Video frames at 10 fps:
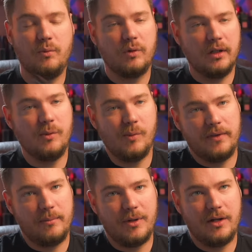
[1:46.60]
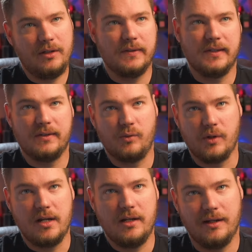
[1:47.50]
I really want the bottle because it's
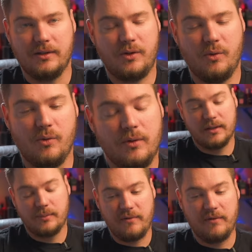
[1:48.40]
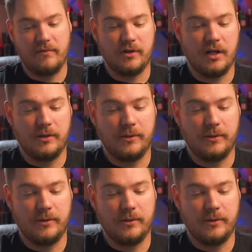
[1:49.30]
green and it's cool. It's my favorite